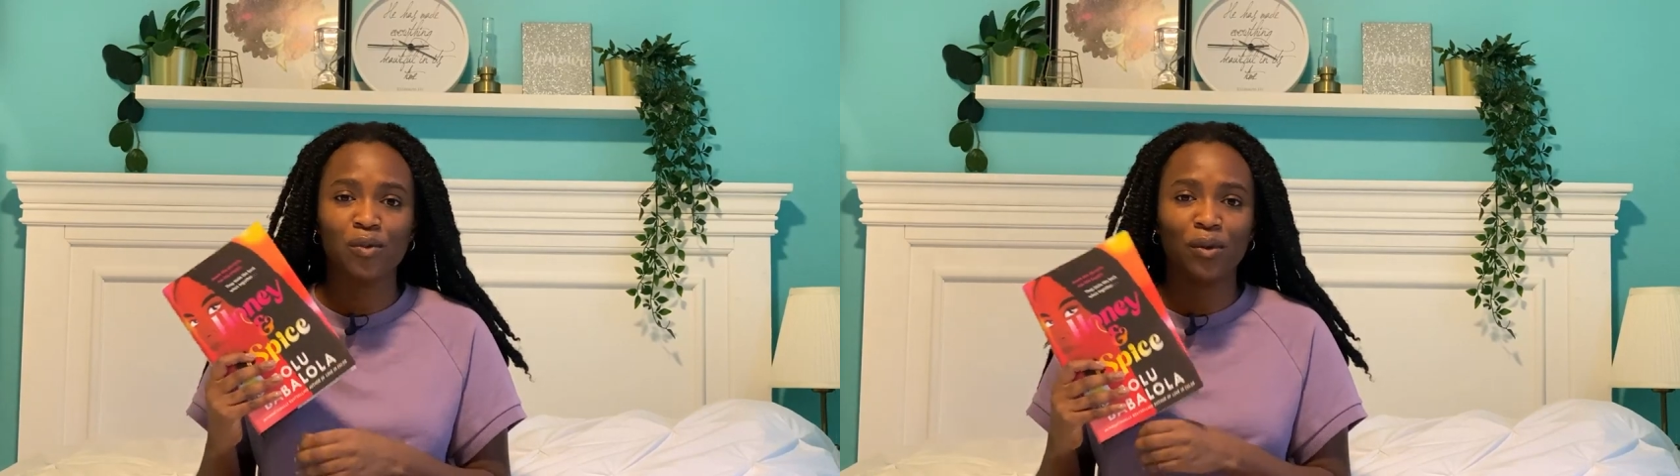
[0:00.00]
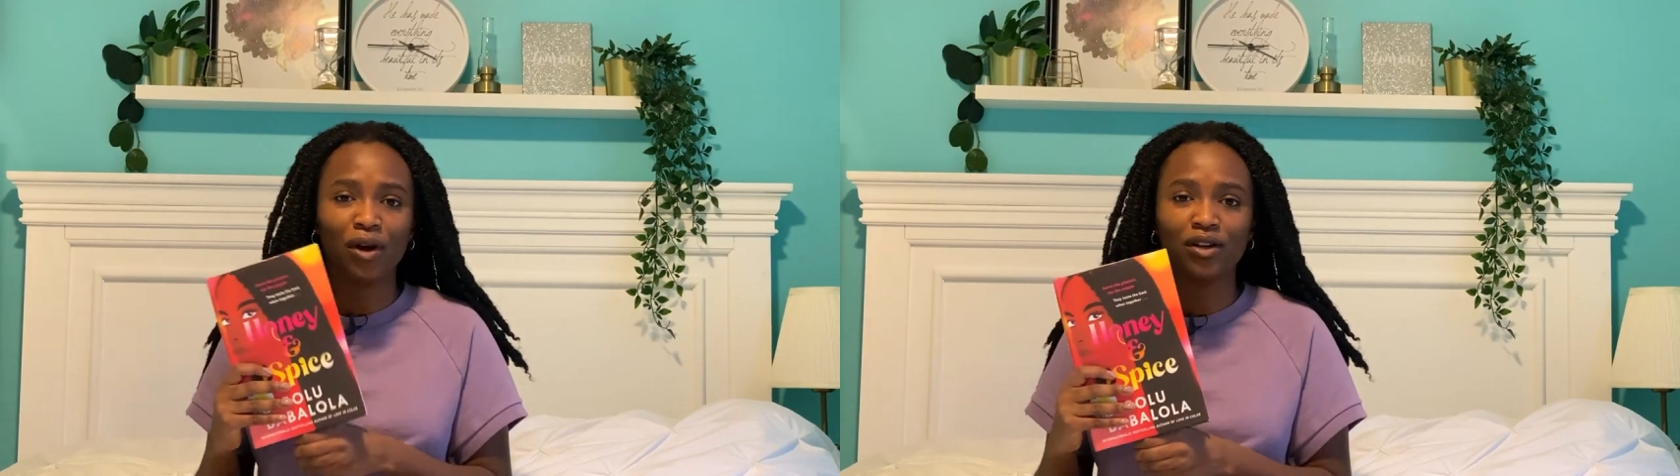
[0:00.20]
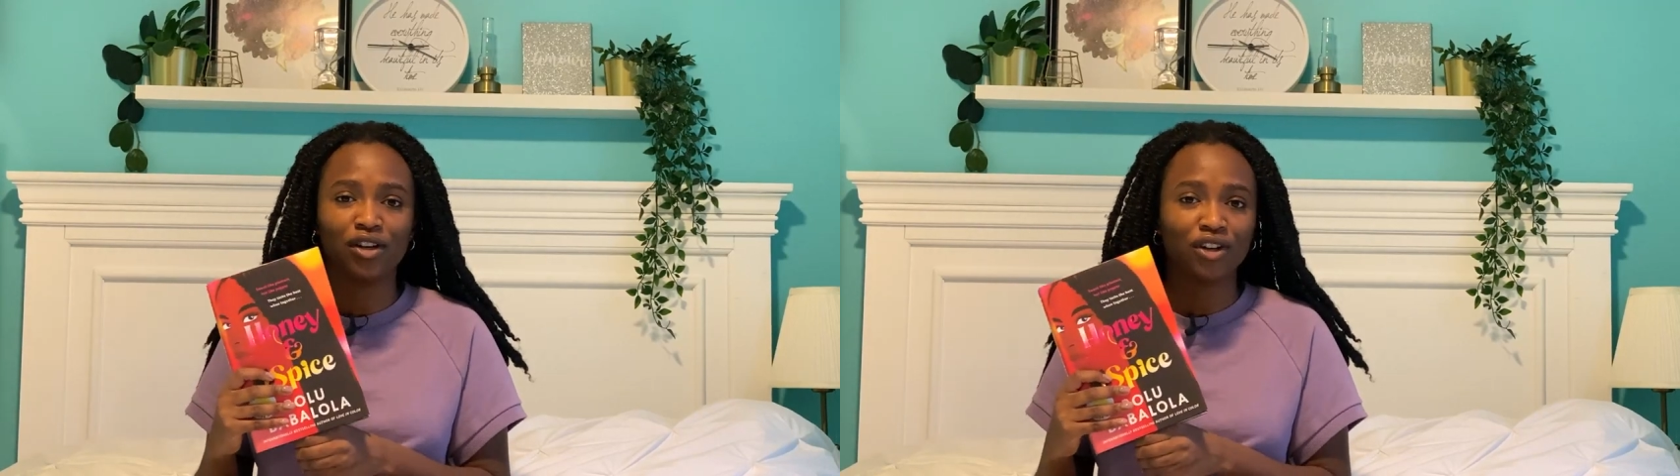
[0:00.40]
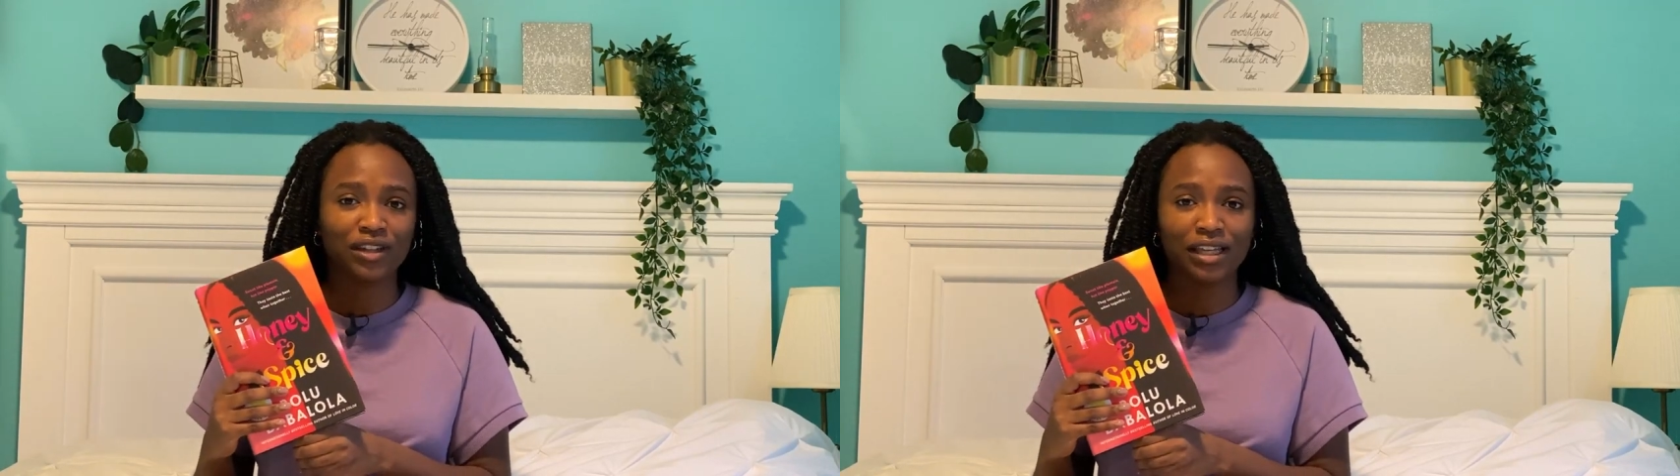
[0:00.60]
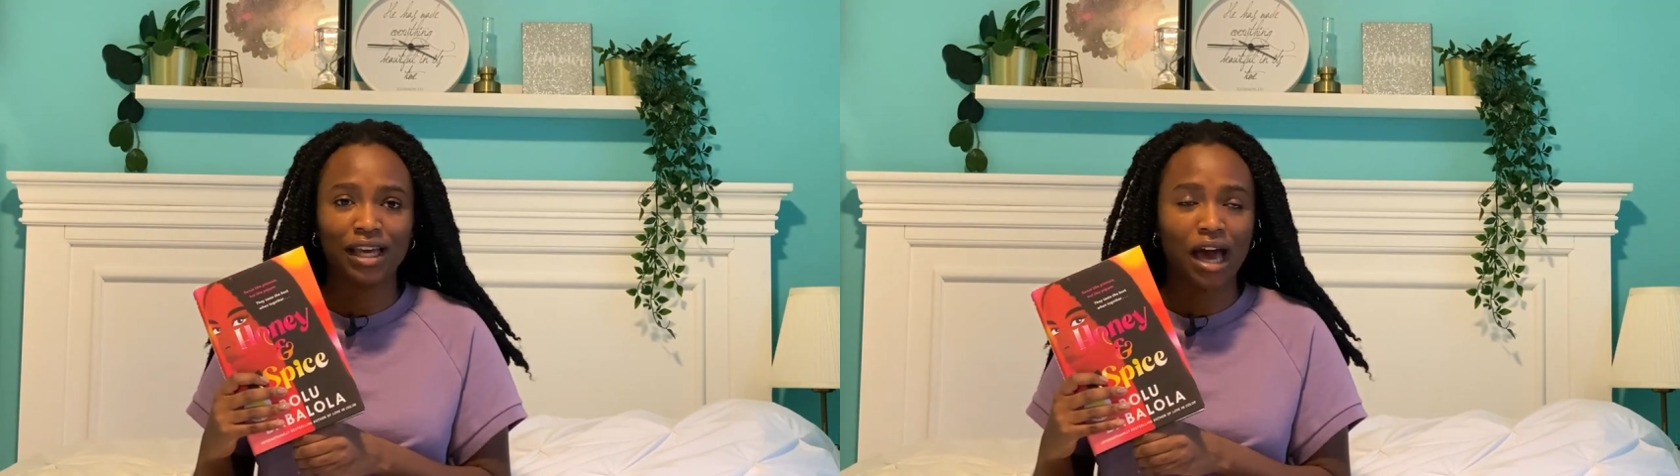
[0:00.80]
burn
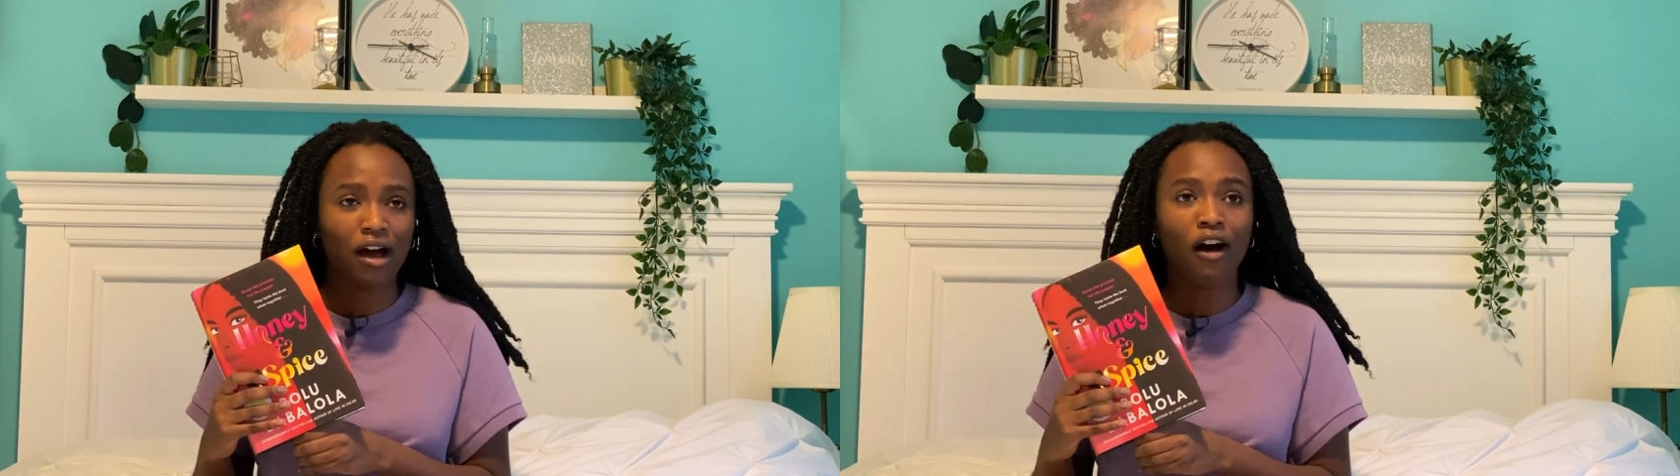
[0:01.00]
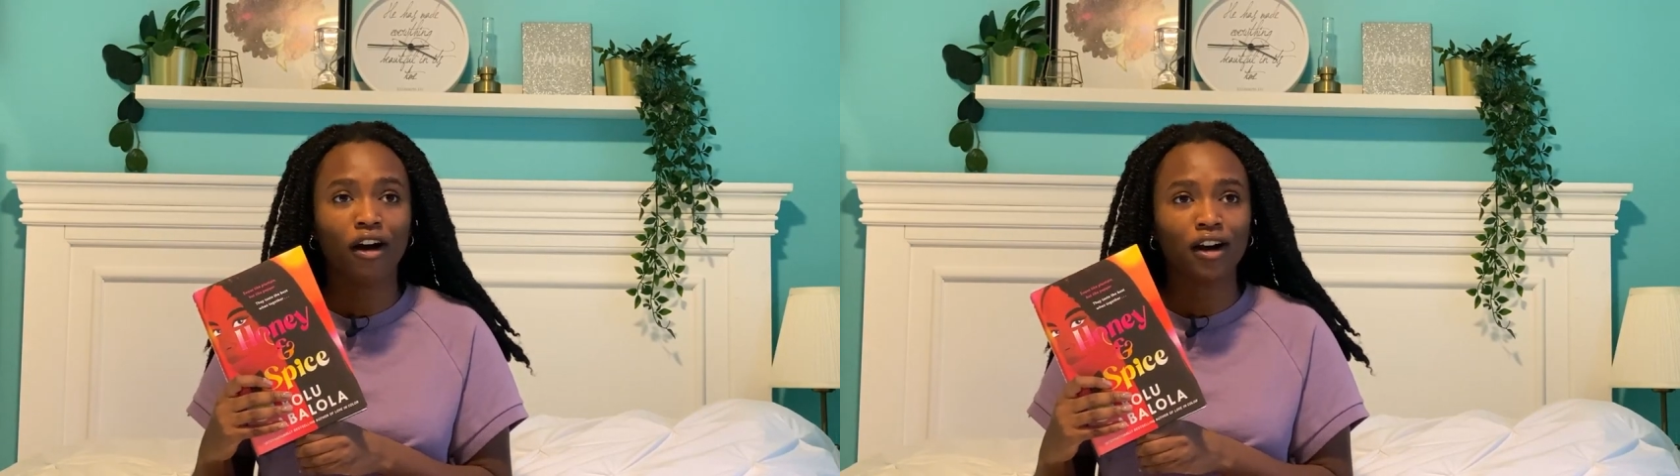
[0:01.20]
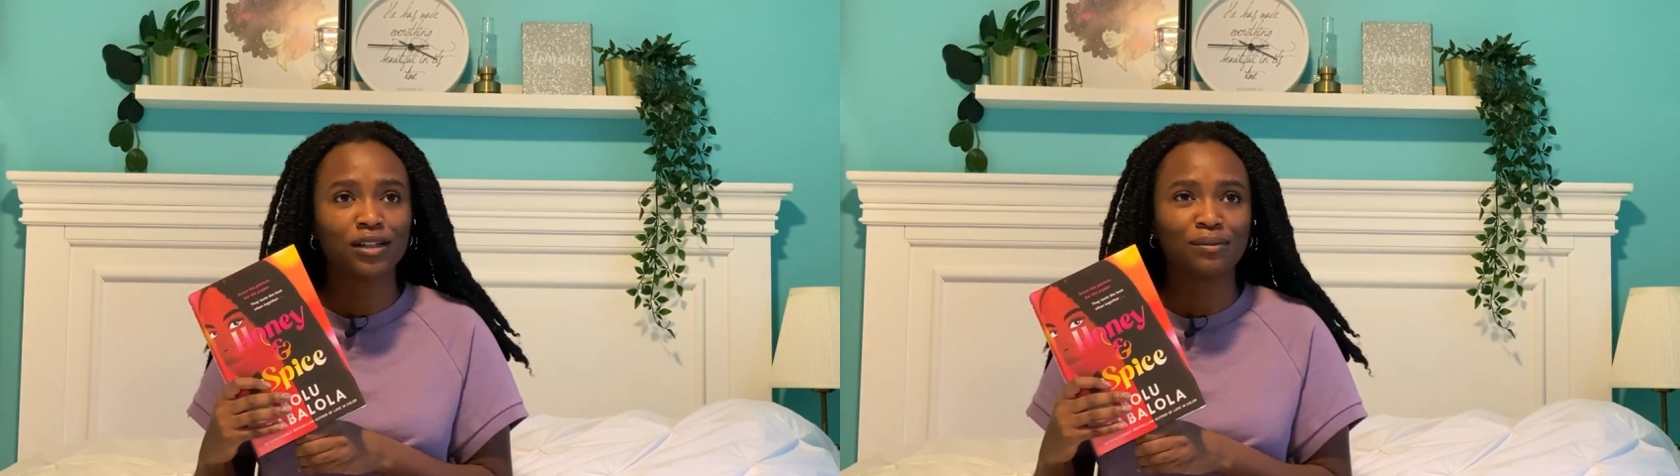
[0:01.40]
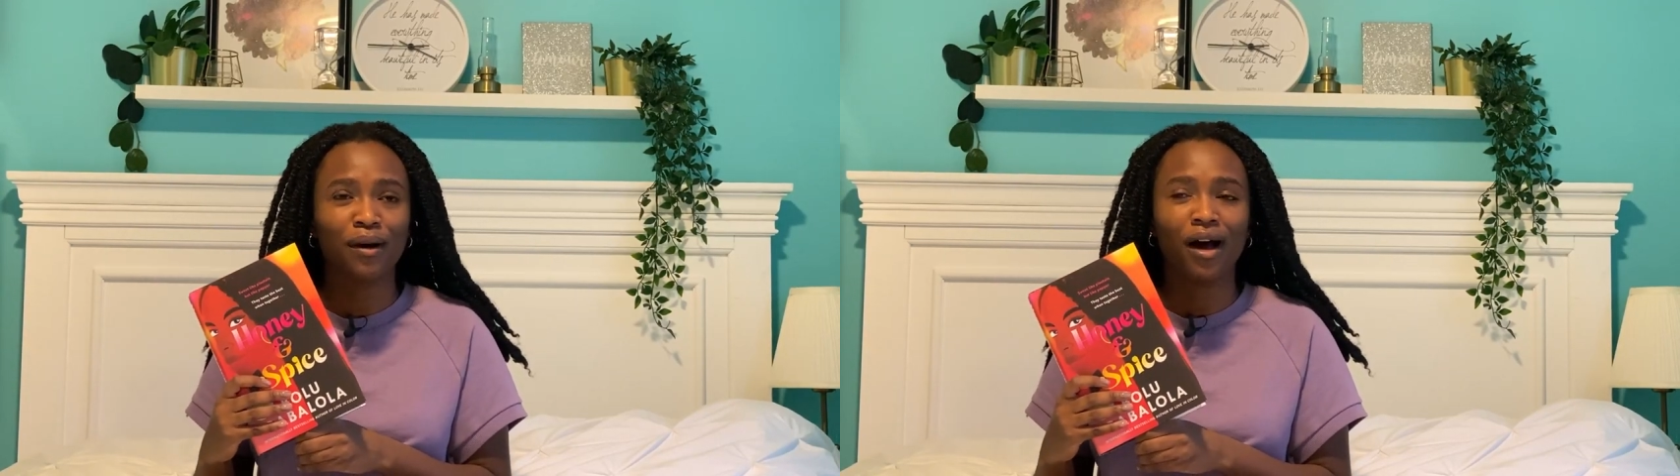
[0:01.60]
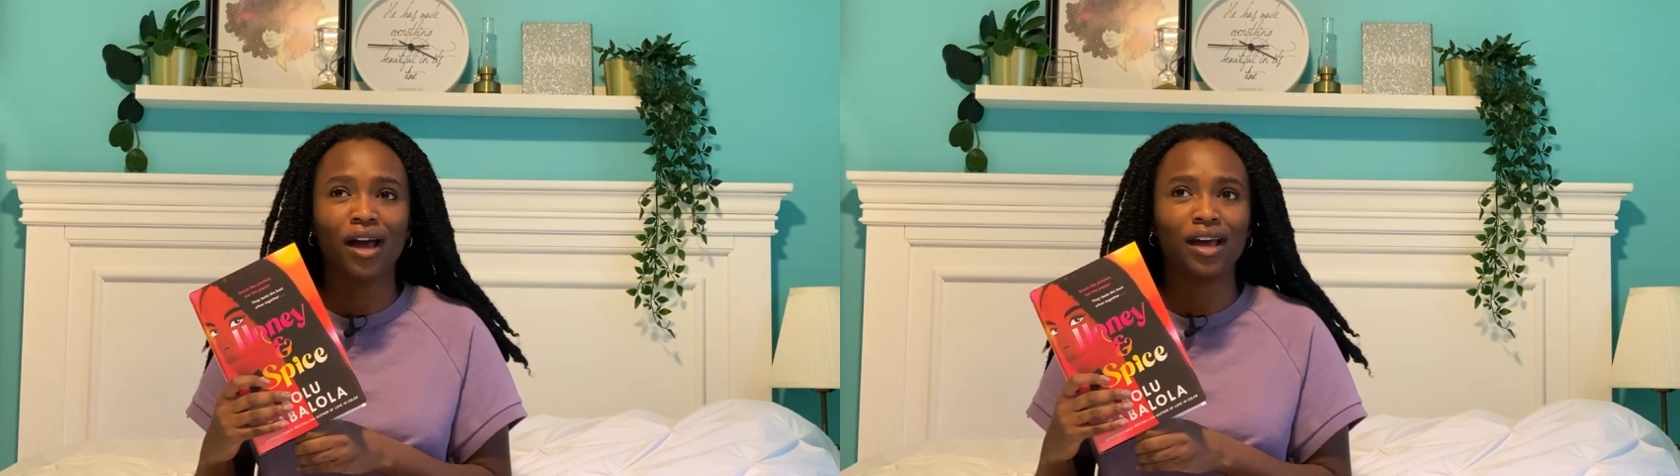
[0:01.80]
girly at heart,
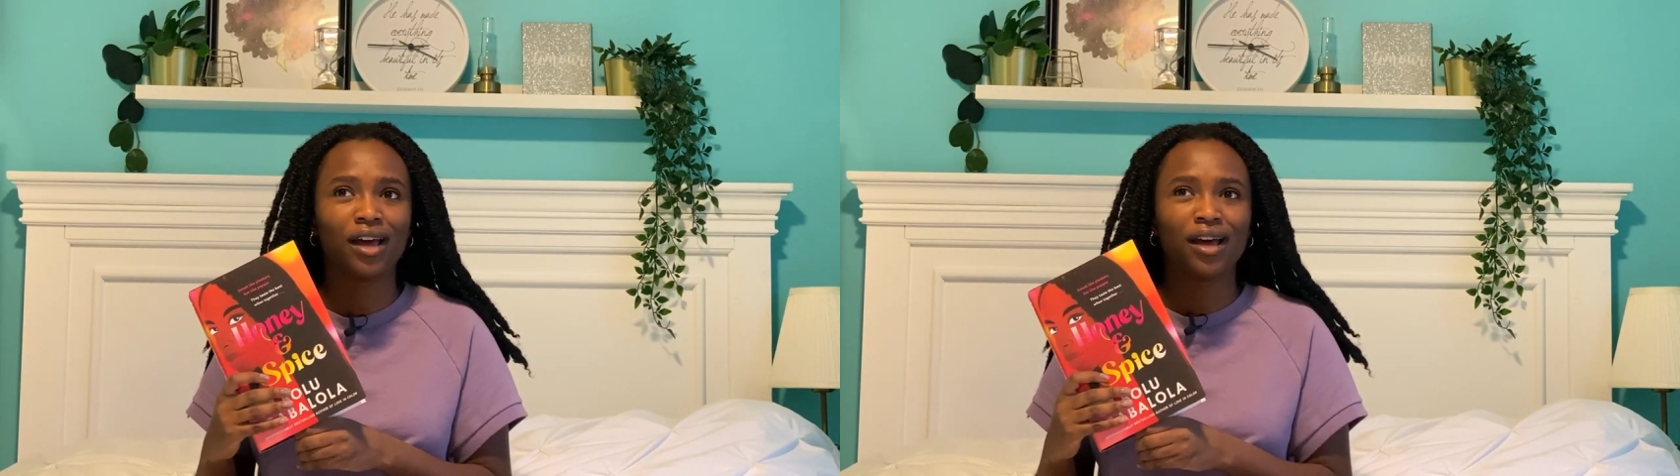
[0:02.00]
but